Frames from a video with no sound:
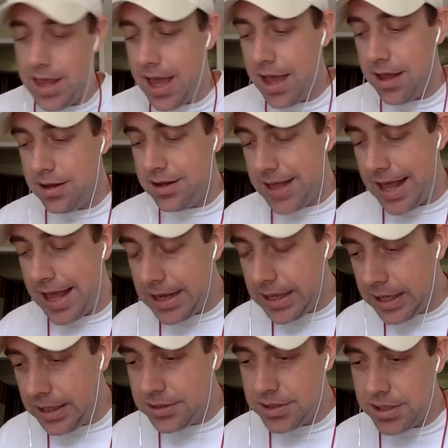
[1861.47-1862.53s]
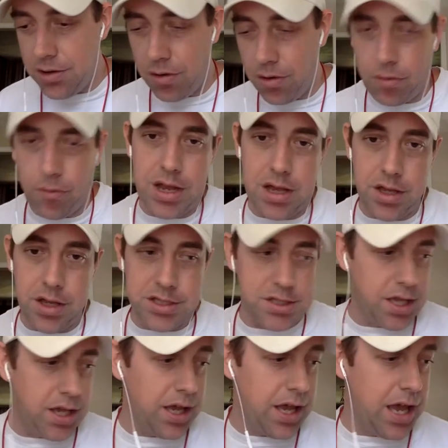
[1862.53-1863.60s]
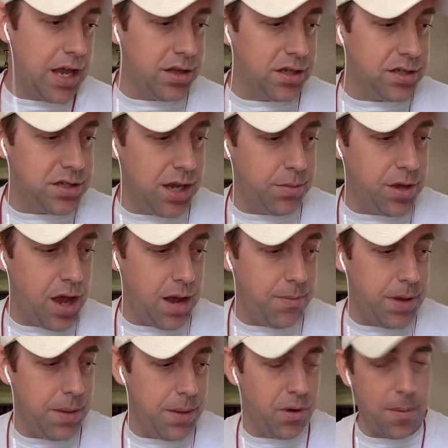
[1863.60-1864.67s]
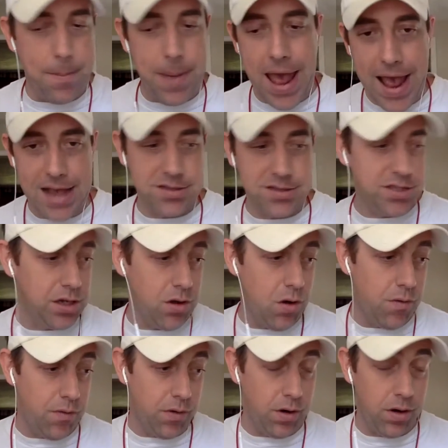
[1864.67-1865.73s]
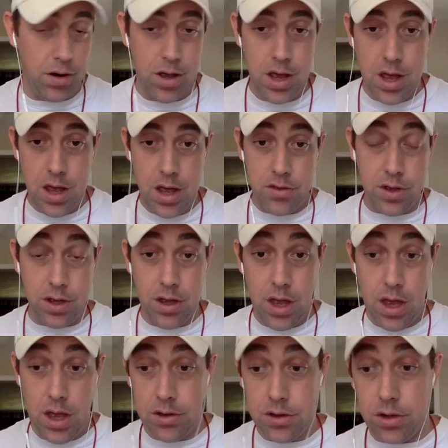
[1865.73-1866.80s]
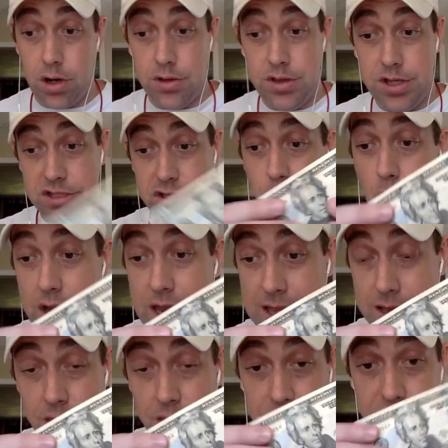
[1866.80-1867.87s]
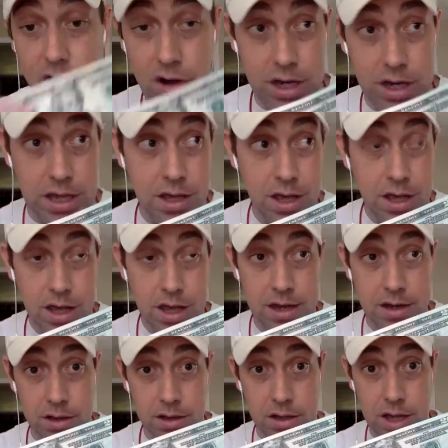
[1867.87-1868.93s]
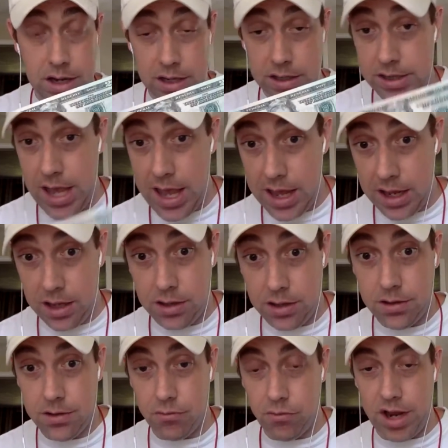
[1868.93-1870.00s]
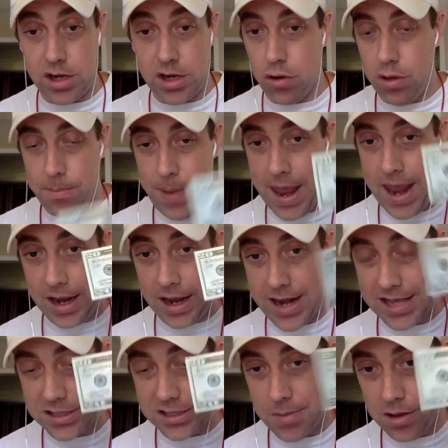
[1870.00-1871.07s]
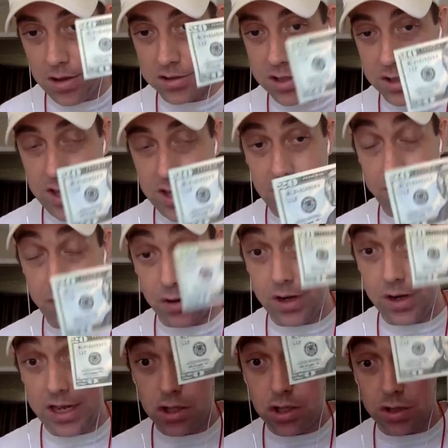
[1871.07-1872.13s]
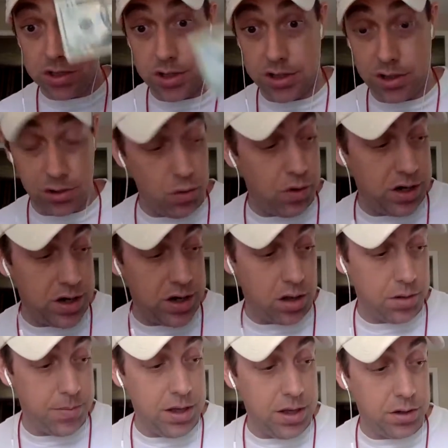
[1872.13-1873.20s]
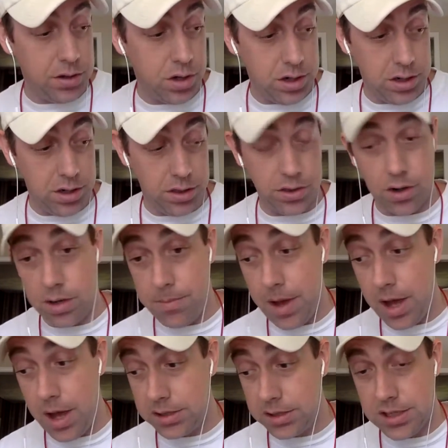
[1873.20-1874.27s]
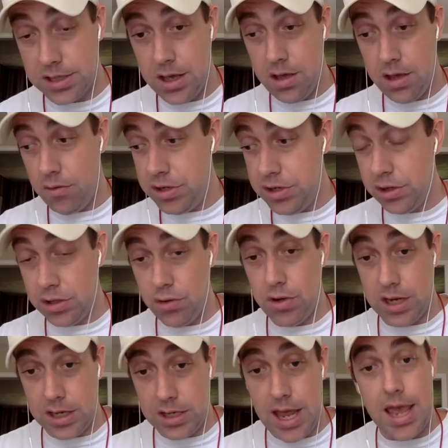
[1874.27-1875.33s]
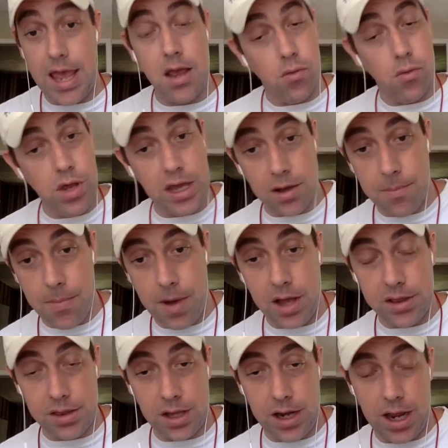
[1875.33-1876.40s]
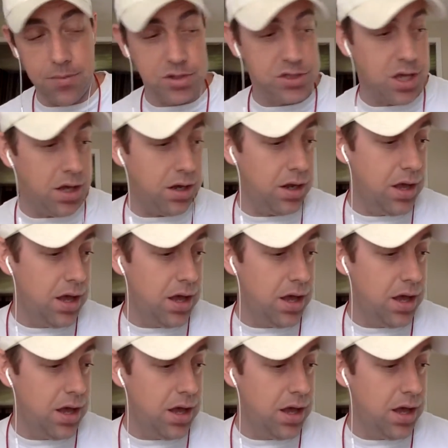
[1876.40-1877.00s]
that easy or realistic. And at the same time, people are passing over the turn this 20 into 30 in a day. Right? Go to the bank and ask them how long it's going to take for your interest on your $20 bill to turn into $30 when you can do it in a day, a week, a month on Amazon.